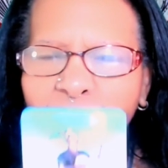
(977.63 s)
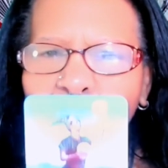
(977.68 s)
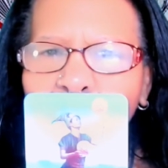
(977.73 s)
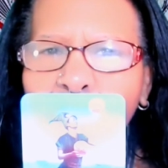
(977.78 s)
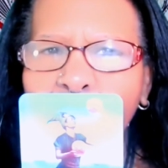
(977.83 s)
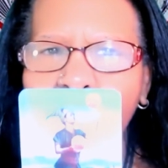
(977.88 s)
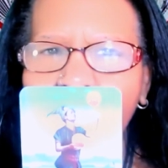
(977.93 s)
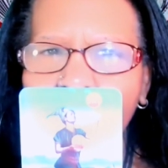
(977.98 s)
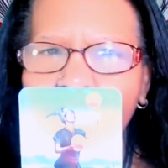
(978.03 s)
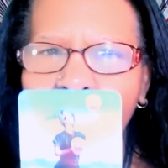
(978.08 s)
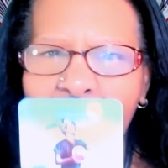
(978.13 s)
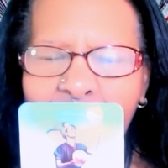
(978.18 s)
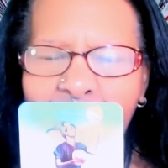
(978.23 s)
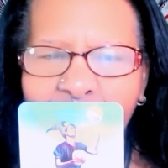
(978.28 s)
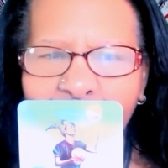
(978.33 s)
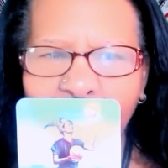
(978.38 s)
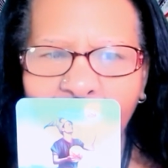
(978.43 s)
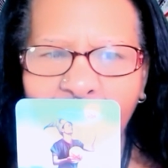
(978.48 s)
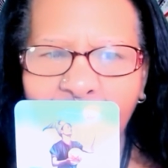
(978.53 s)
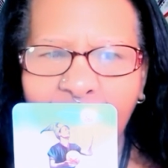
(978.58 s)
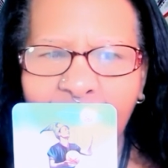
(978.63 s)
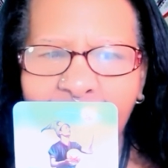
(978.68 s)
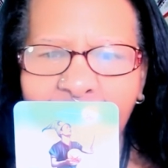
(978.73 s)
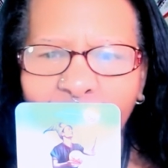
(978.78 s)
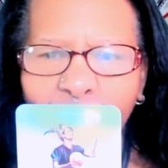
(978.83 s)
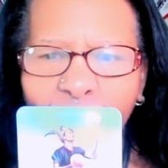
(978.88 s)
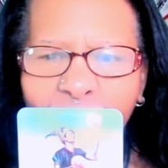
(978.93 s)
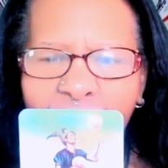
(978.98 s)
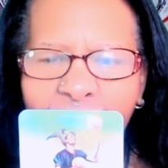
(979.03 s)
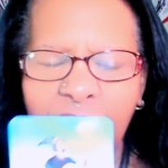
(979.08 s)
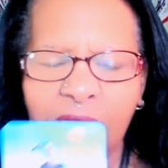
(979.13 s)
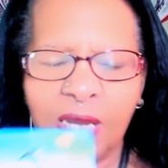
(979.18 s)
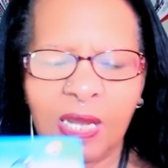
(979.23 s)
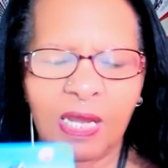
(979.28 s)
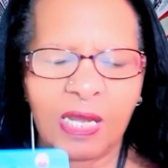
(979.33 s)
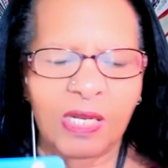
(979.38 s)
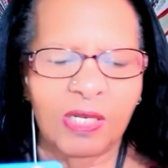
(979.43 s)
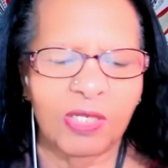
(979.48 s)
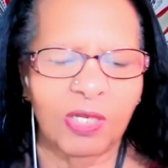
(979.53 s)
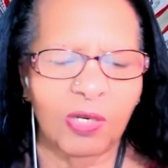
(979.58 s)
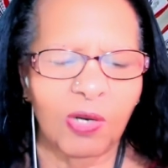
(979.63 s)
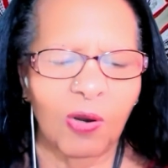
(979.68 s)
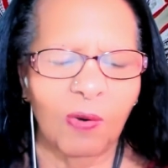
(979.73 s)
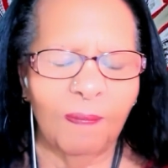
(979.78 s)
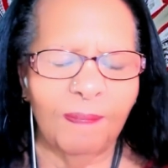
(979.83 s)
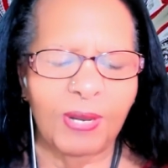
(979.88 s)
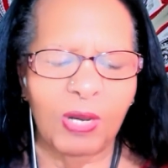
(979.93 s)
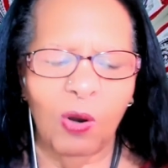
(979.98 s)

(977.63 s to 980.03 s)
You can manage it this week. So don't